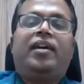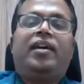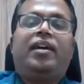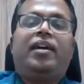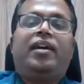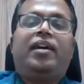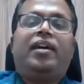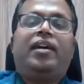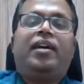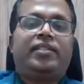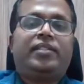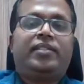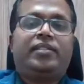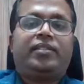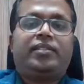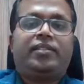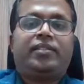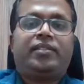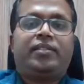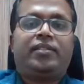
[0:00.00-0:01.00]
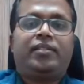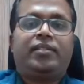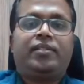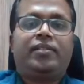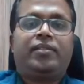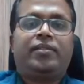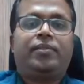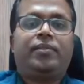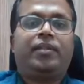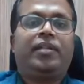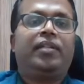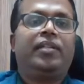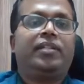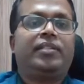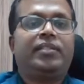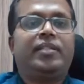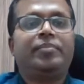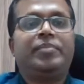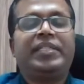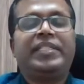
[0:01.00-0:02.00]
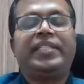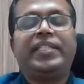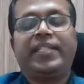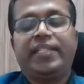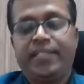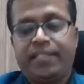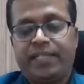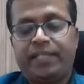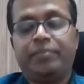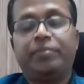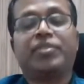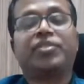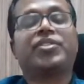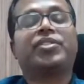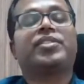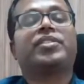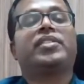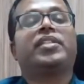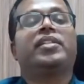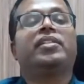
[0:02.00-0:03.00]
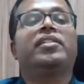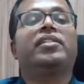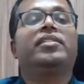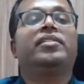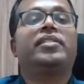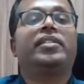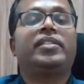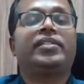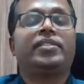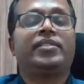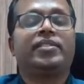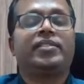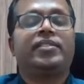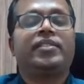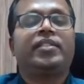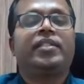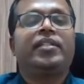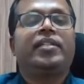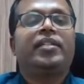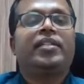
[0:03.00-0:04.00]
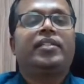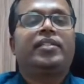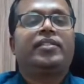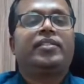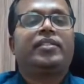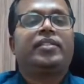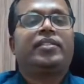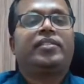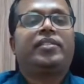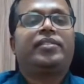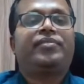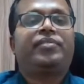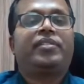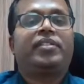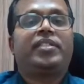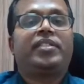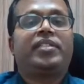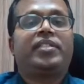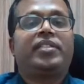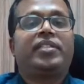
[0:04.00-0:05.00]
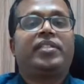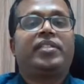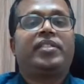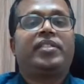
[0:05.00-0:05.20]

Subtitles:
And well, at the beginning, I must tell that there are different